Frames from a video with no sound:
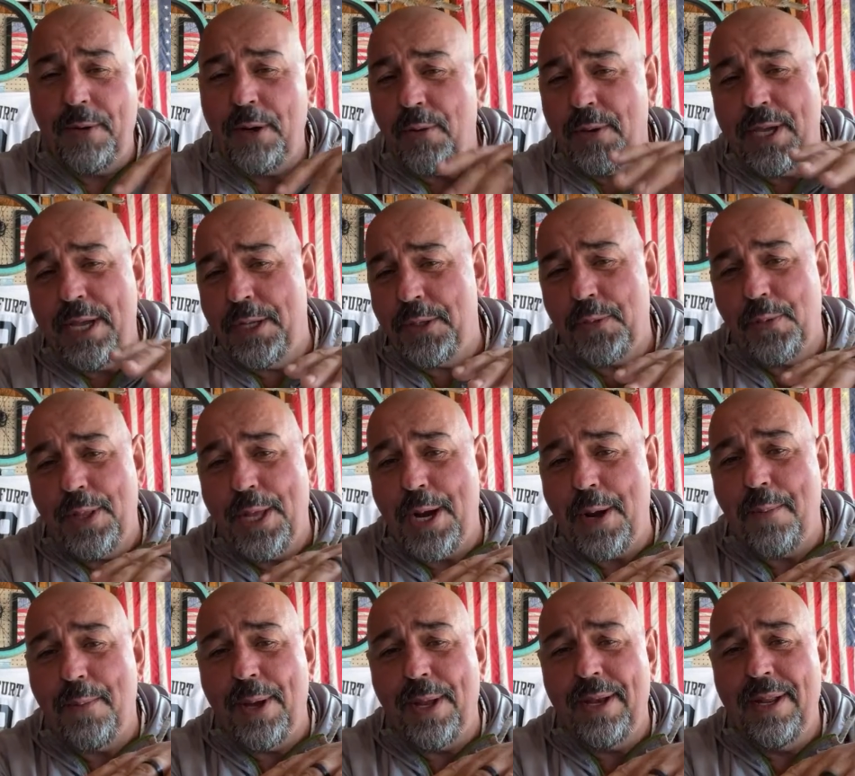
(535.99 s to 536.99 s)
No kids were there,
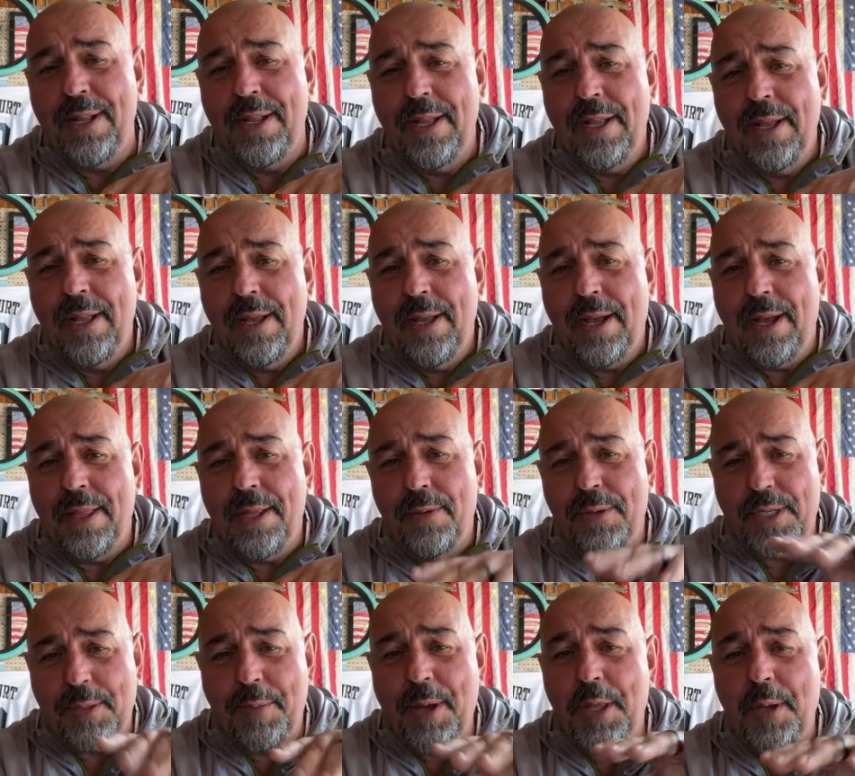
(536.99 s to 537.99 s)
but there were
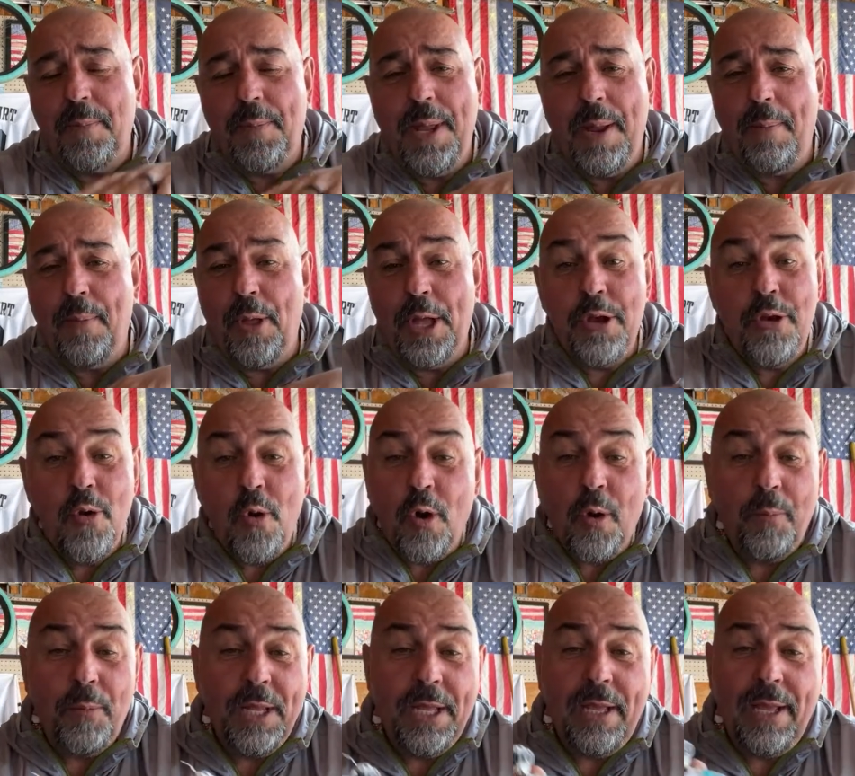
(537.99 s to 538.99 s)
some other people. And
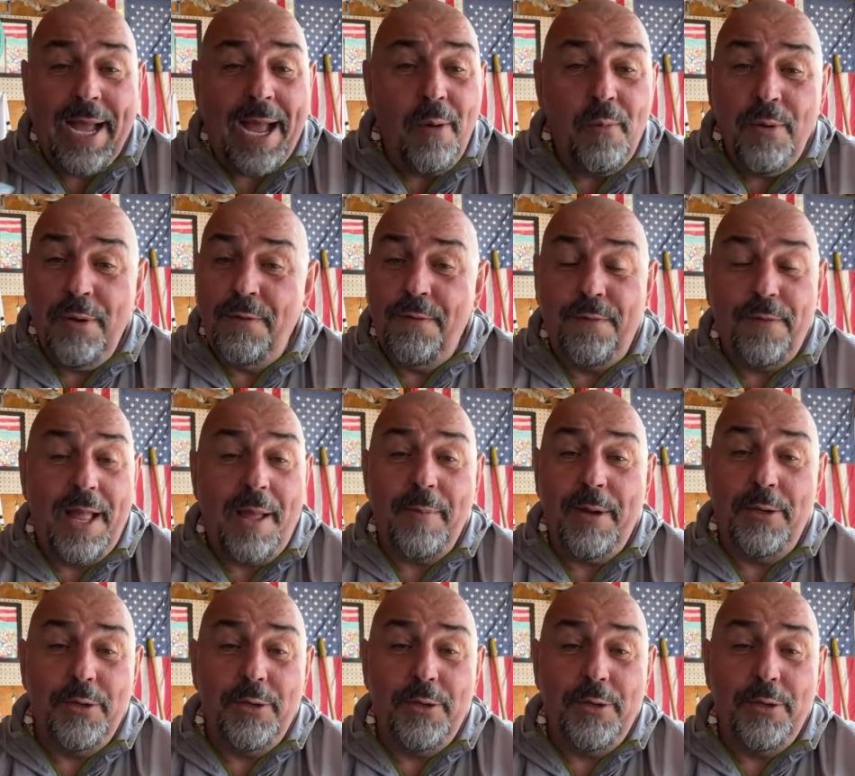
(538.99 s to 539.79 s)
normally, I wouldn't fly my